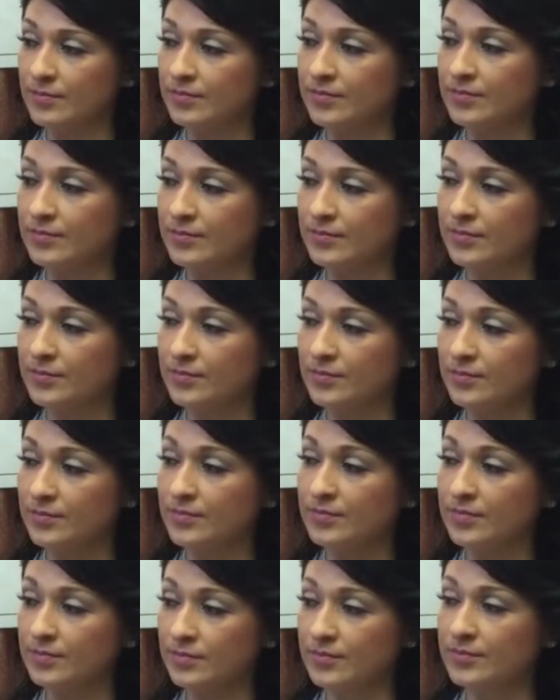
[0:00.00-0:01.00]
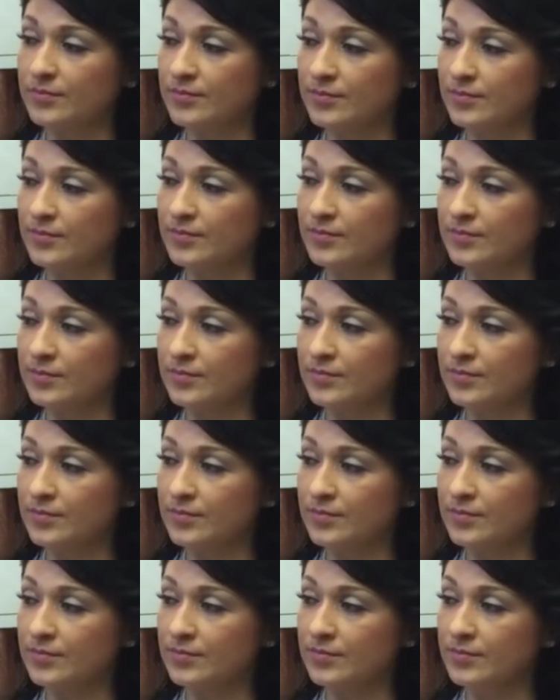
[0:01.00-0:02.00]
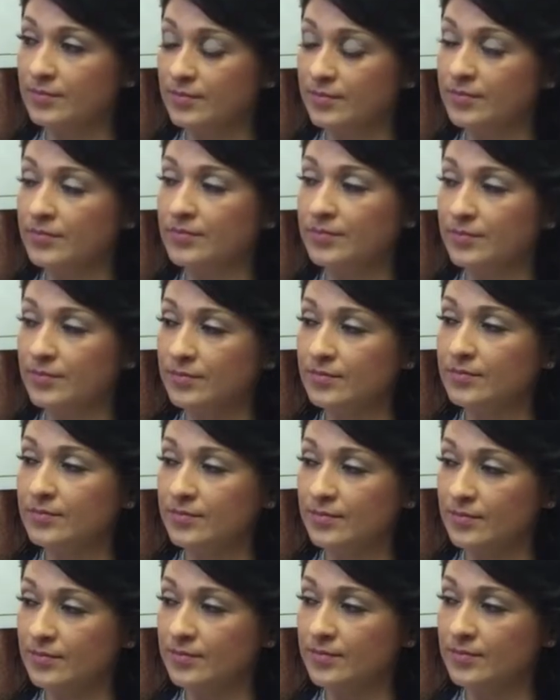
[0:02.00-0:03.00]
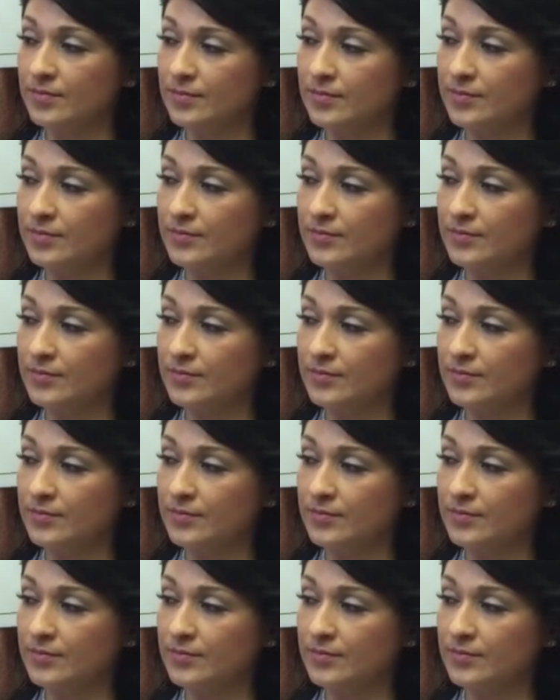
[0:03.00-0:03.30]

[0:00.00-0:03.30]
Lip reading: (silent)